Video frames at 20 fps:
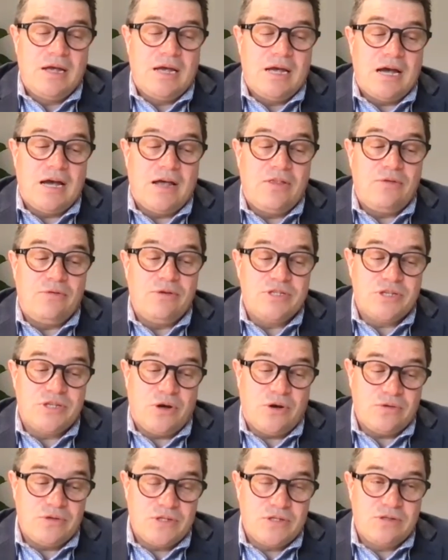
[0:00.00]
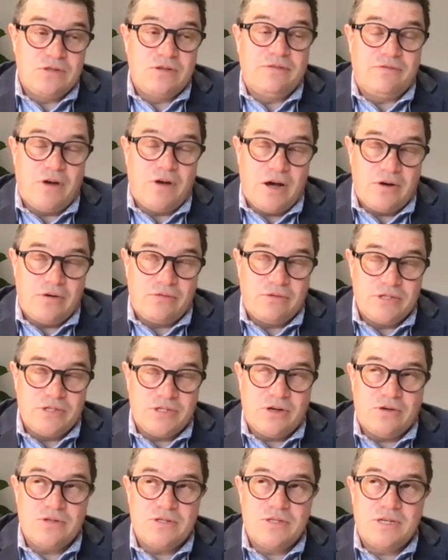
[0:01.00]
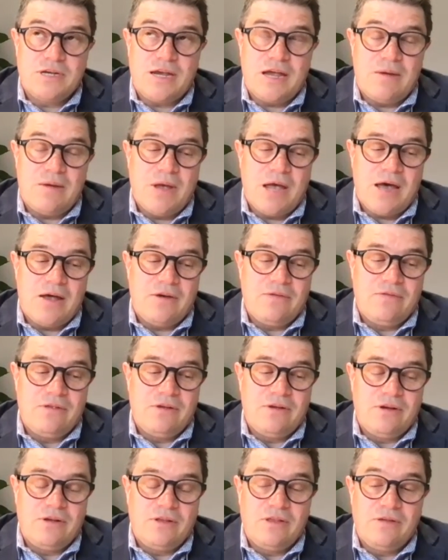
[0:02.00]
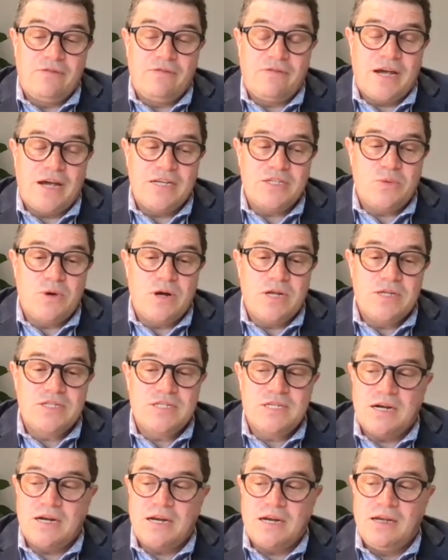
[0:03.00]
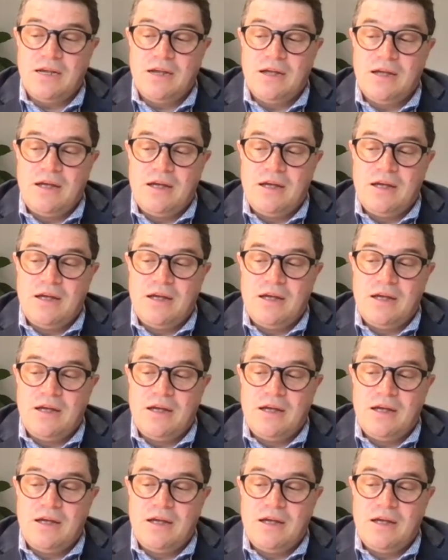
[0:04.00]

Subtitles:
the final results that come out of the phase one study.